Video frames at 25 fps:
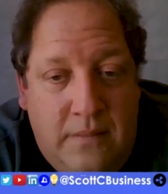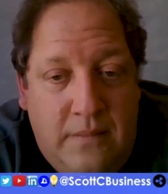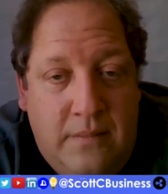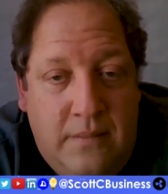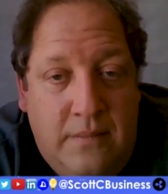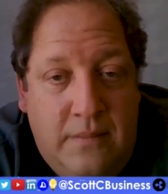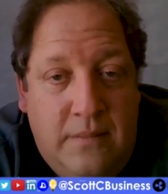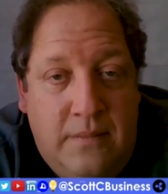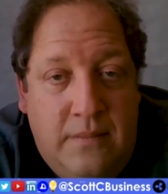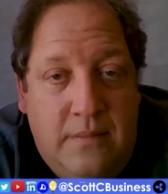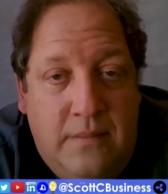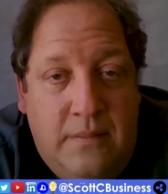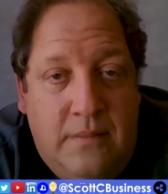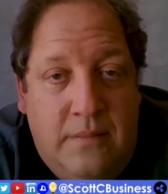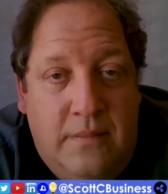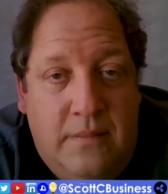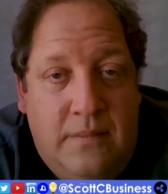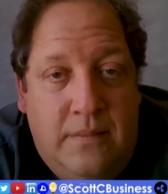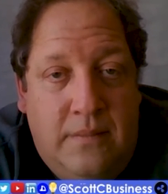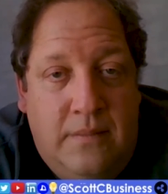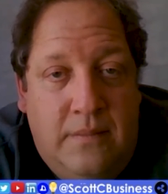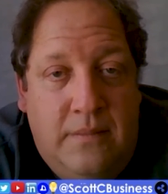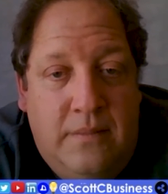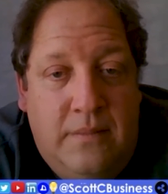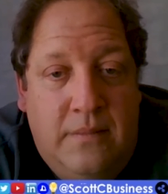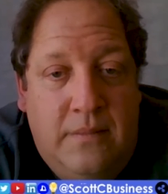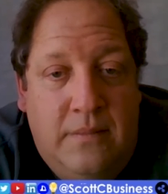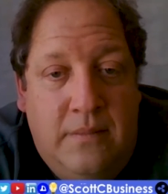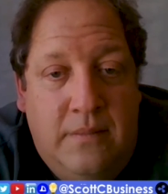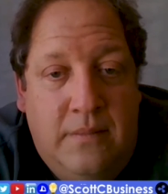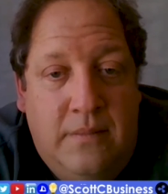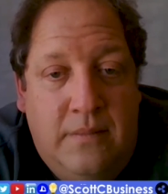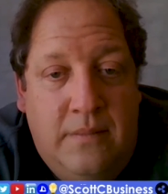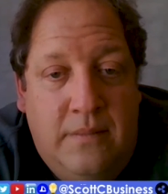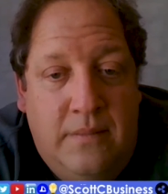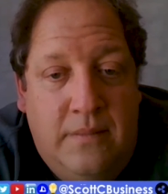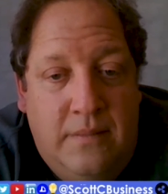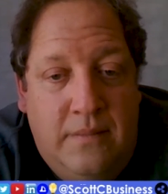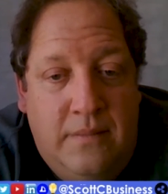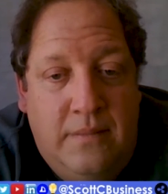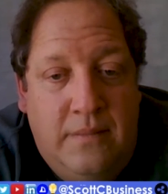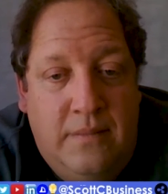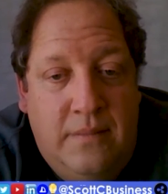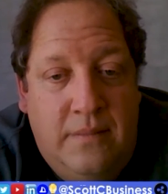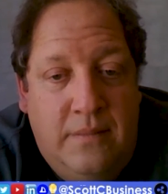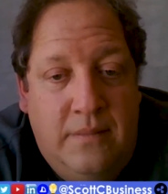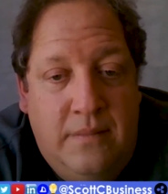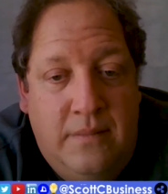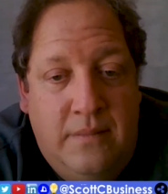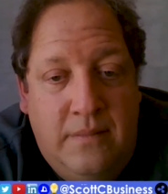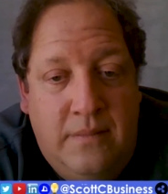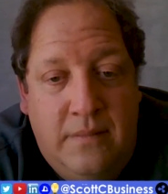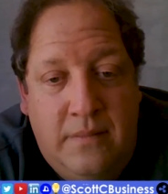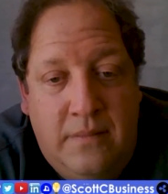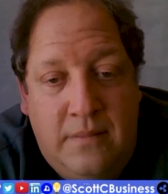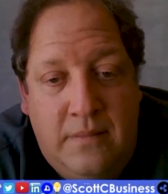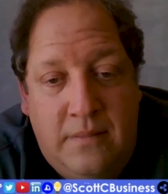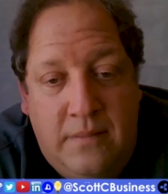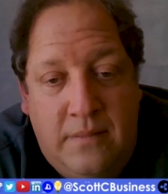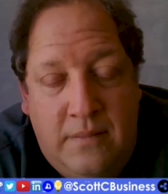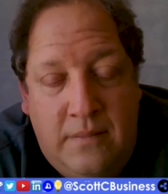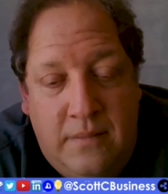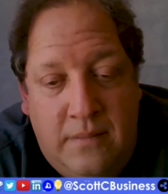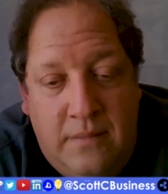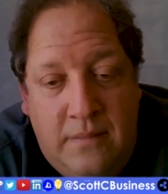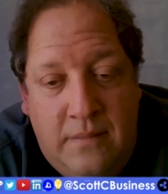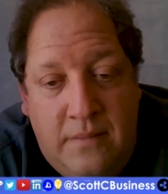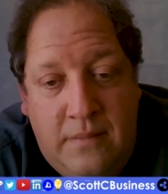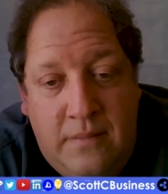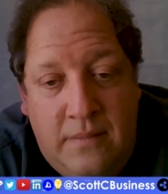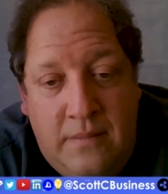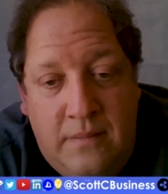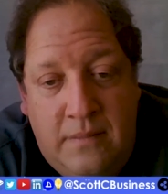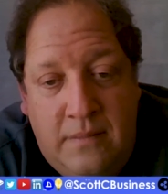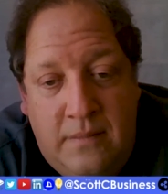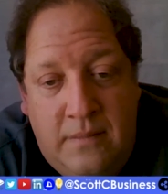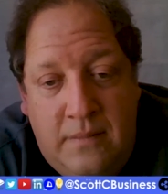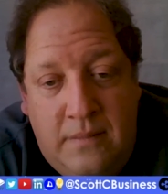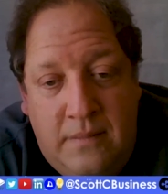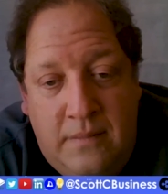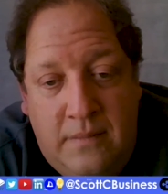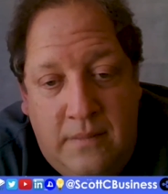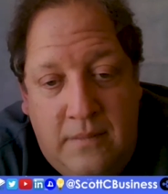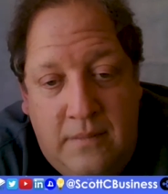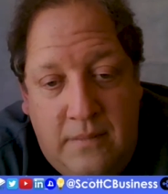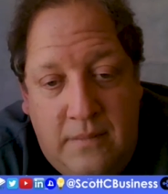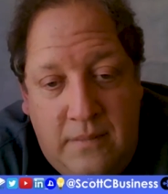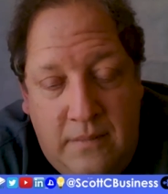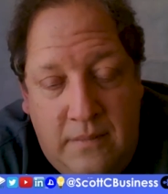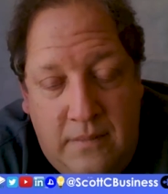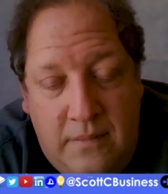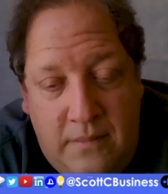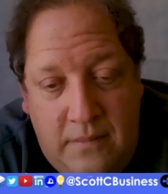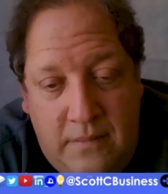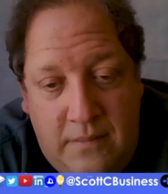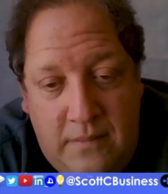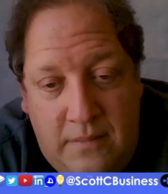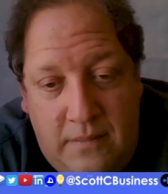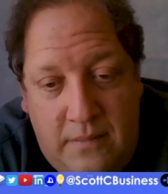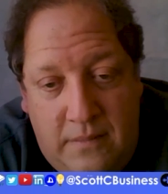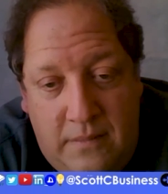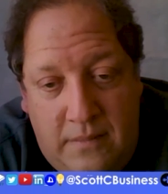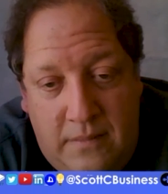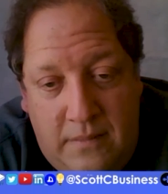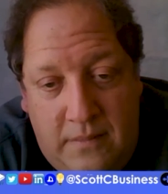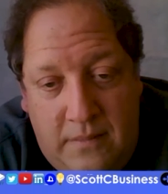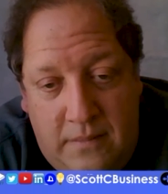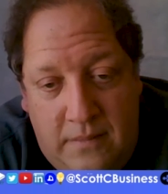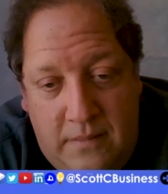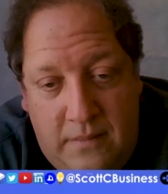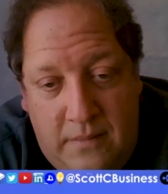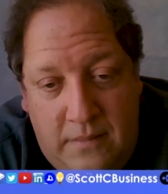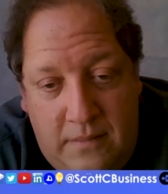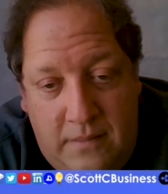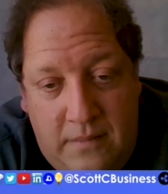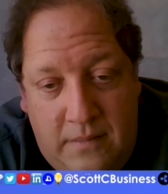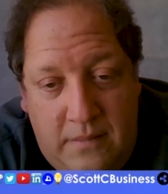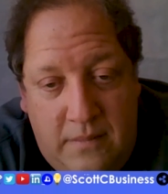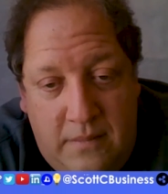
No words are spoken by the person on screen.